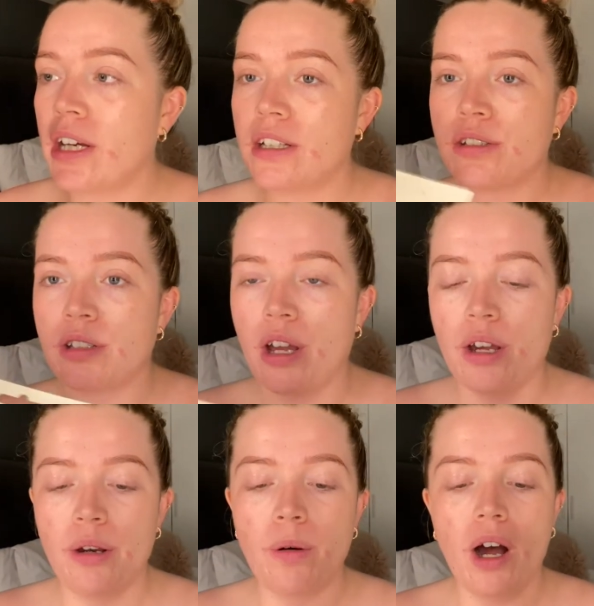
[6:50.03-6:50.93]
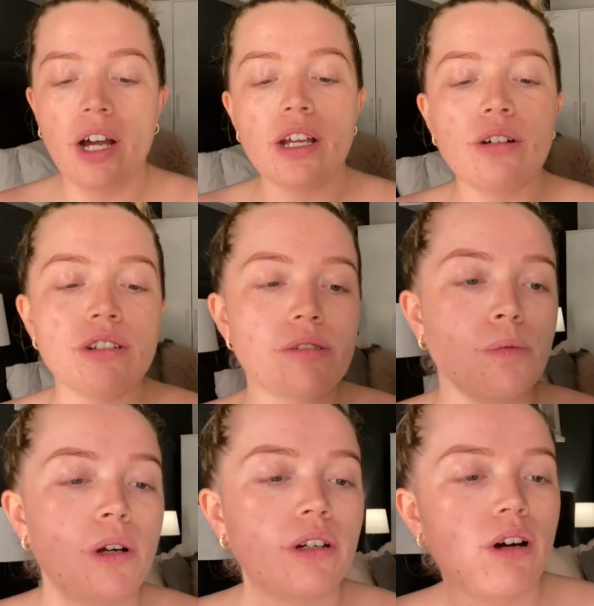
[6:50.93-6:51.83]
so I got
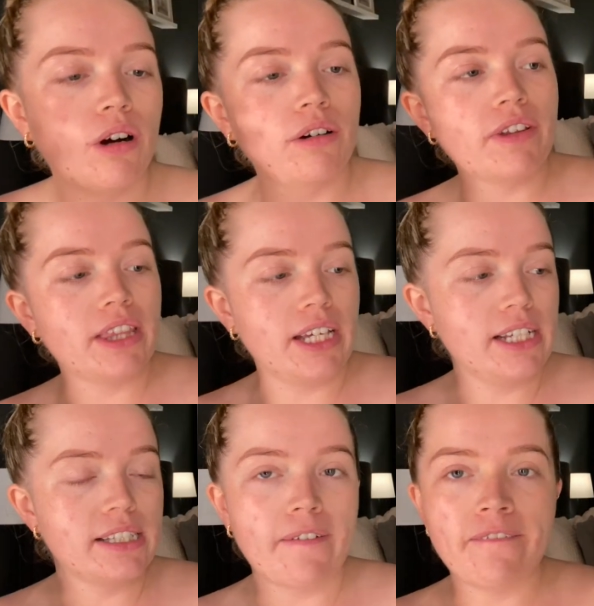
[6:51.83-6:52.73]
one of these